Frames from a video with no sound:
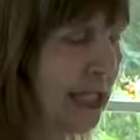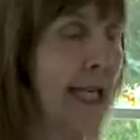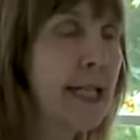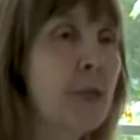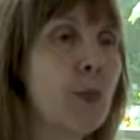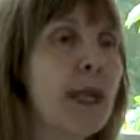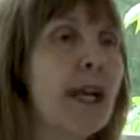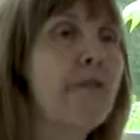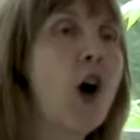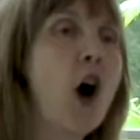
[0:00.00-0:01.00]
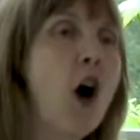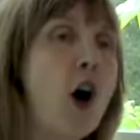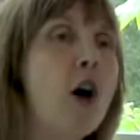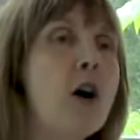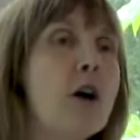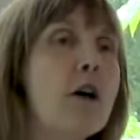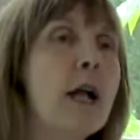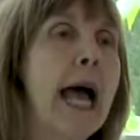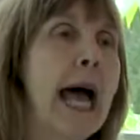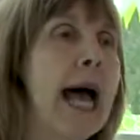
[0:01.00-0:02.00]
Yes, we have all
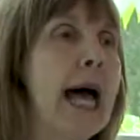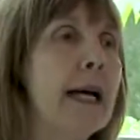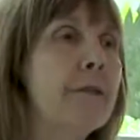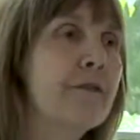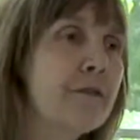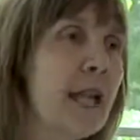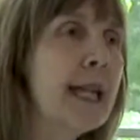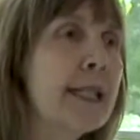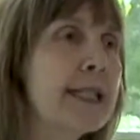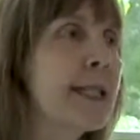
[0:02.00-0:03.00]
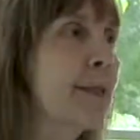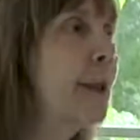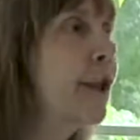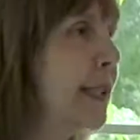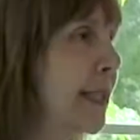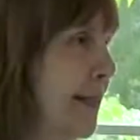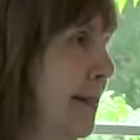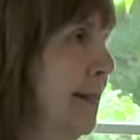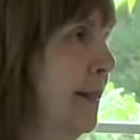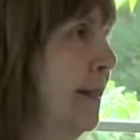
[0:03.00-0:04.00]
had flood
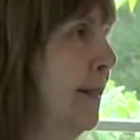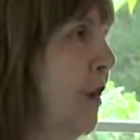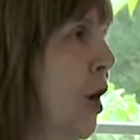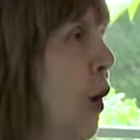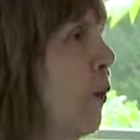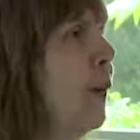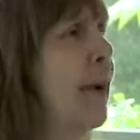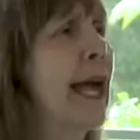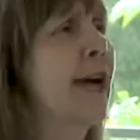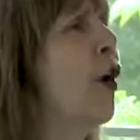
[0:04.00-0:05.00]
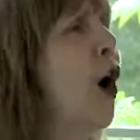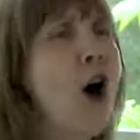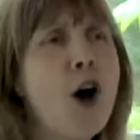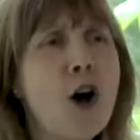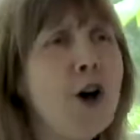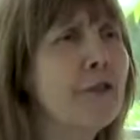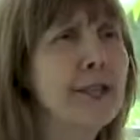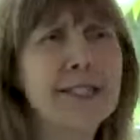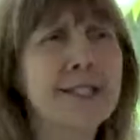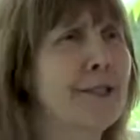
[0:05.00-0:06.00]
experiences where we had all
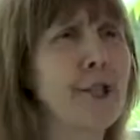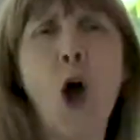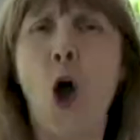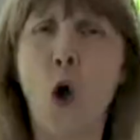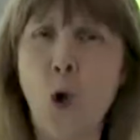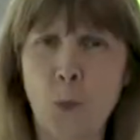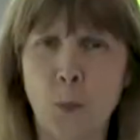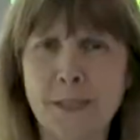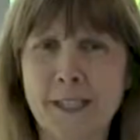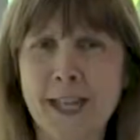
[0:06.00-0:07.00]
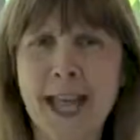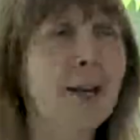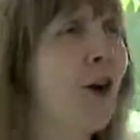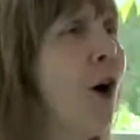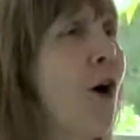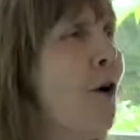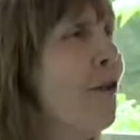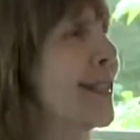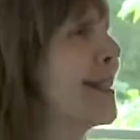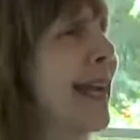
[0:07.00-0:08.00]
these hopes and
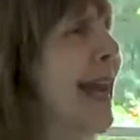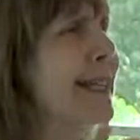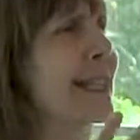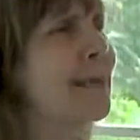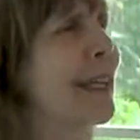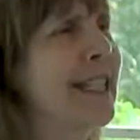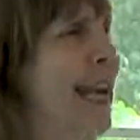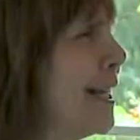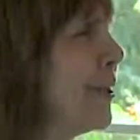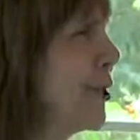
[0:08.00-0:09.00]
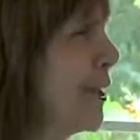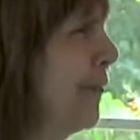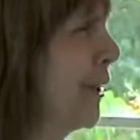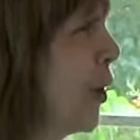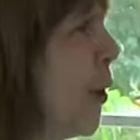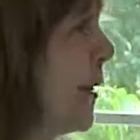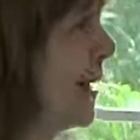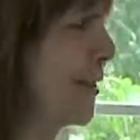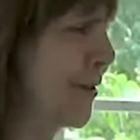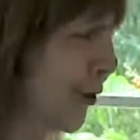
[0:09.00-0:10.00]
all this expectation of it
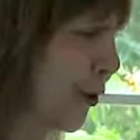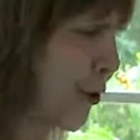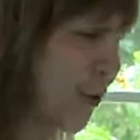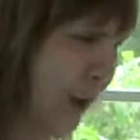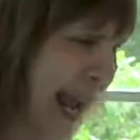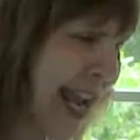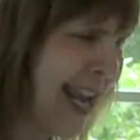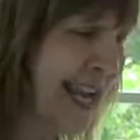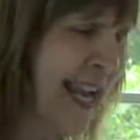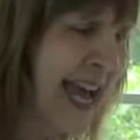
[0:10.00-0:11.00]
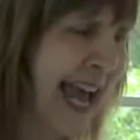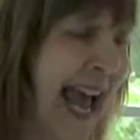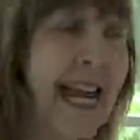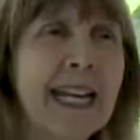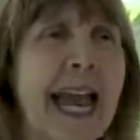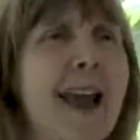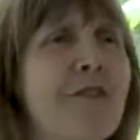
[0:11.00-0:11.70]
going a certain way, and